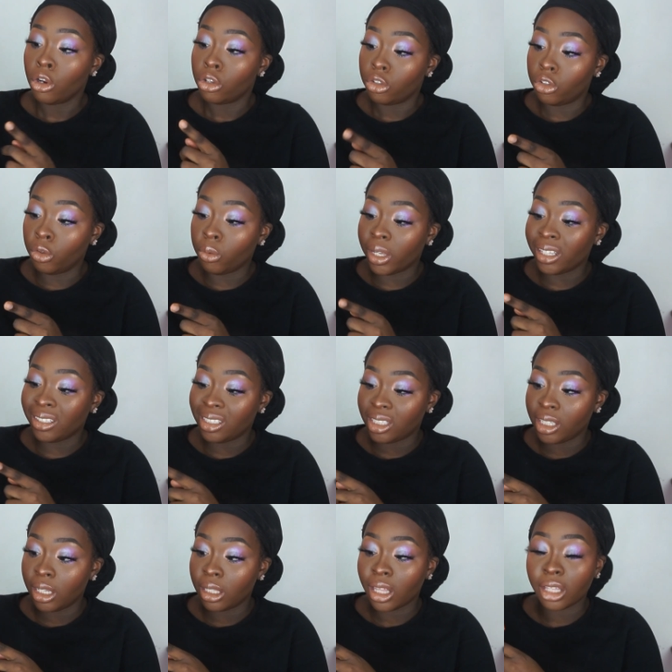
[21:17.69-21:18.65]
You can
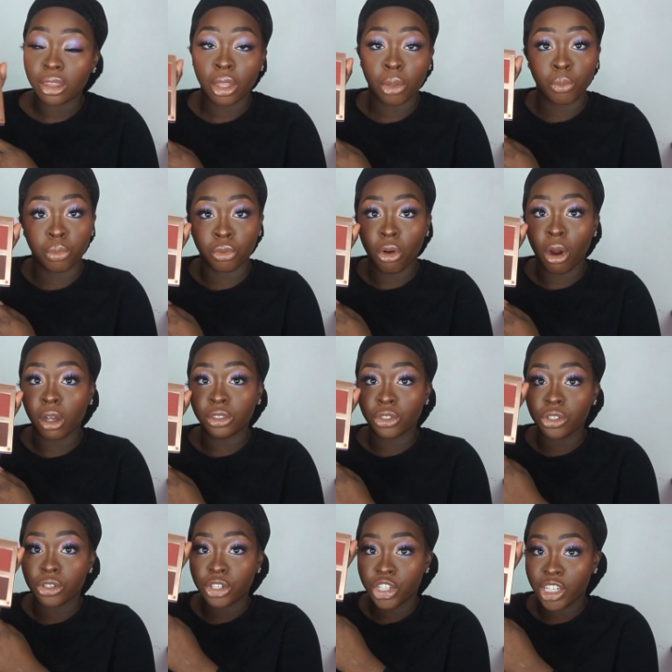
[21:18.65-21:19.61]
see that the
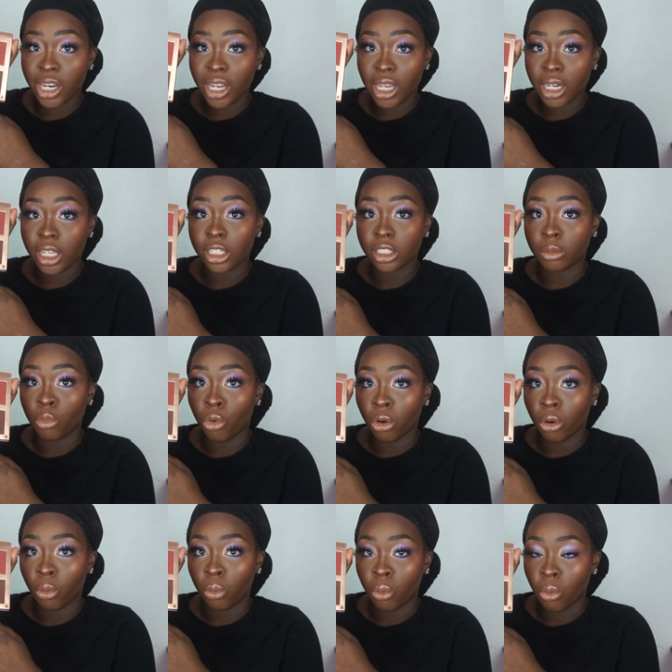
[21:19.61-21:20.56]
bronzer shade is
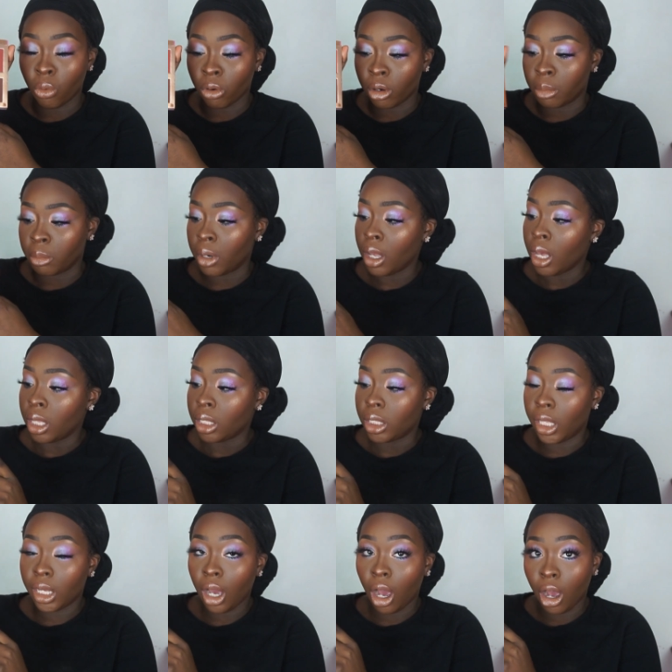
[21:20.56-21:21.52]
more warm,
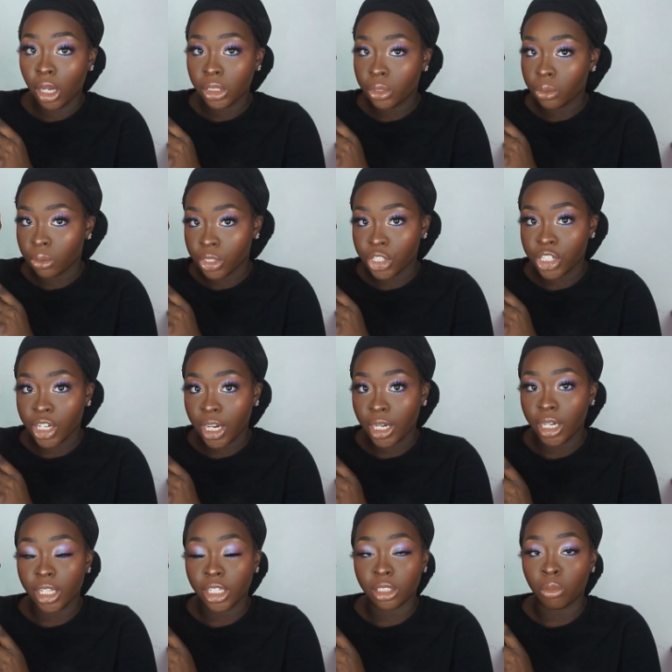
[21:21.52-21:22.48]
the contour
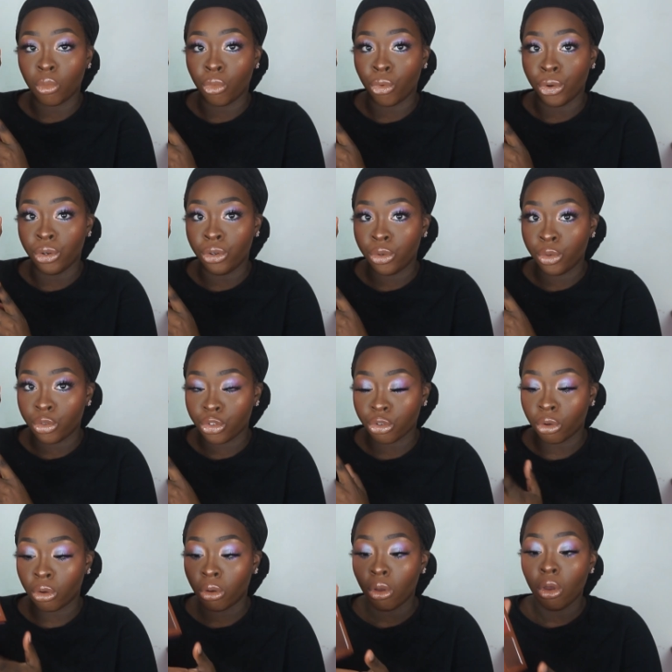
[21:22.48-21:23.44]
shade is more
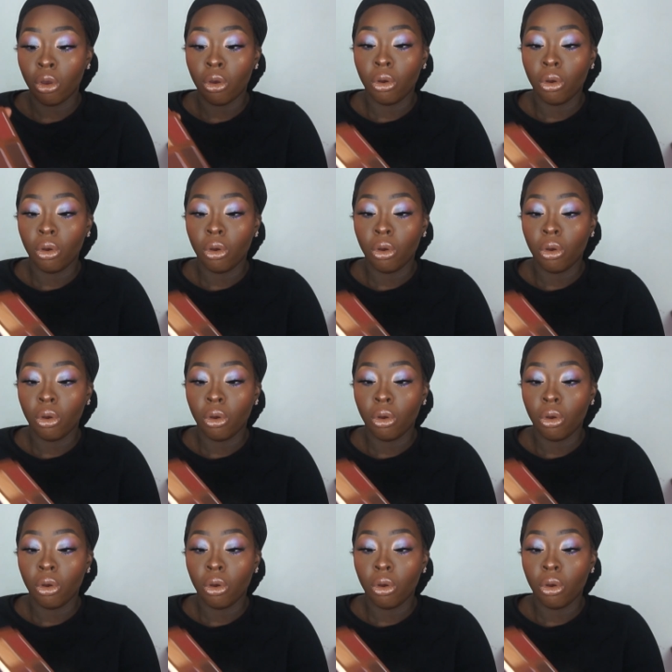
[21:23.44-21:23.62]
neutral.